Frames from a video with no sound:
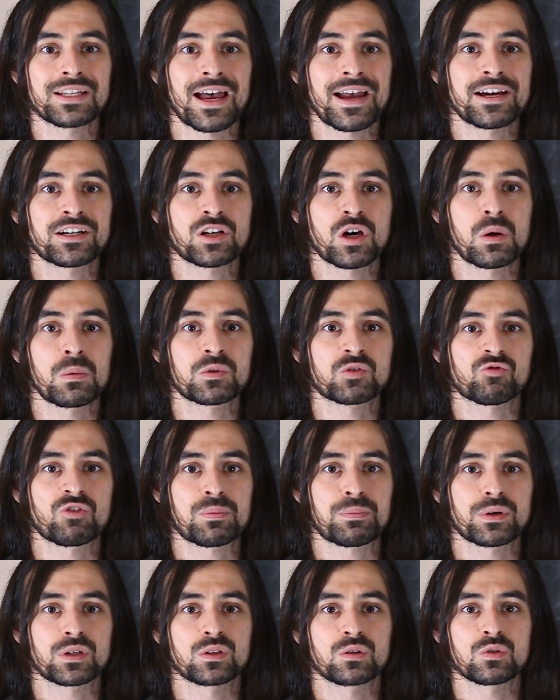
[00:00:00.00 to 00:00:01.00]
diatoms
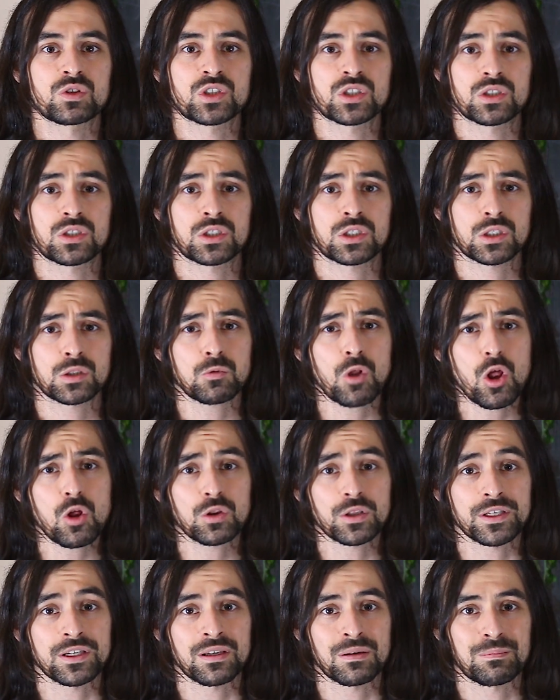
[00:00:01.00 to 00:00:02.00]
reproduce
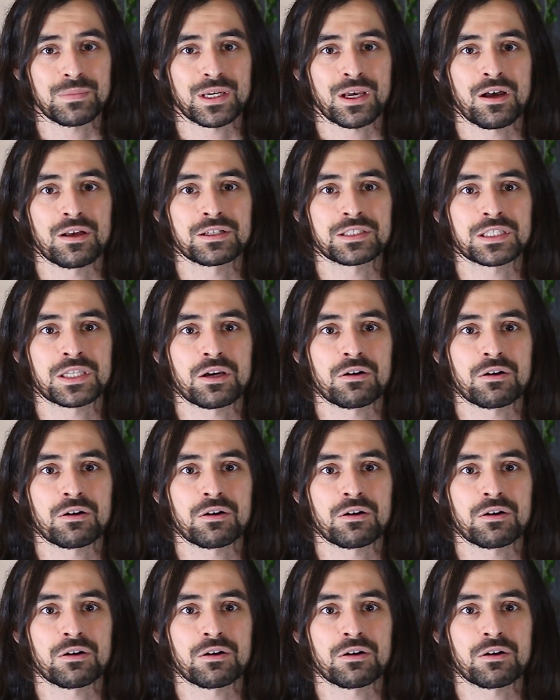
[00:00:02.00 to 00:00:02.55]
slowly because